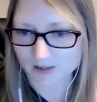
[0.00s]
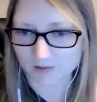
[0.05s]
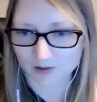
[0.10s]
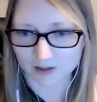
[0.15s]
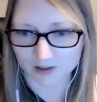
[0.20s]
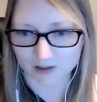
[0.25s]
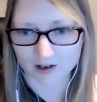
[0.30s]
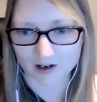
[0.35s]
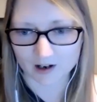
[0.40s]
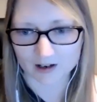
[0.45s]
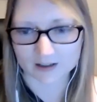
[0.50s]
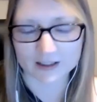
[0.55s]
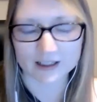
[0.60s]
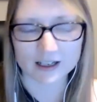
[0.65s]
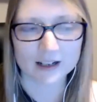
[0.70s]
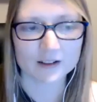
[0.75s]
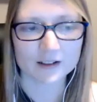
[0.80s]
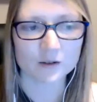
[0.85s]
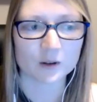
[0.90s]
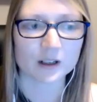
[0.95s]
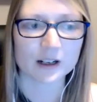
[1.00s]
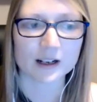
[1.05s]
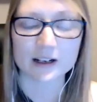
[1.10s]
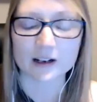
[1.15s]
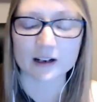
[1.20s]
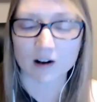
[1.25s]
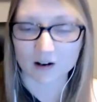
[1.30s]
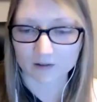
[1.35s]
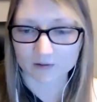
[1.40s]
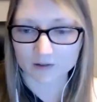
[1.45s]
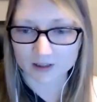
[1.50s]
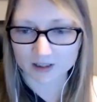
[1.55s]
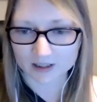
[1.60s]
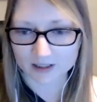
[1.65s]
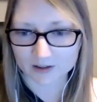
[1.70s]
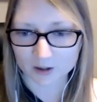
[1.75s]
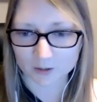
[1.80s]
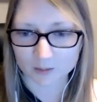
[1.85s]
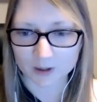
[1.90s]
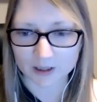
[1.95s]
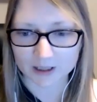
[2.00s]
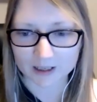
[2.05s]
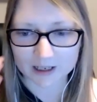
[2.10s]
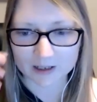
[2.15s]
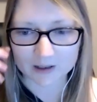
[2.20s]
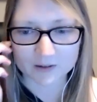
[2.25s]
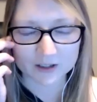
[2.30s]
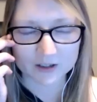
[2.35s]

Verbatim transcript: for their content or any offers that they're putting out.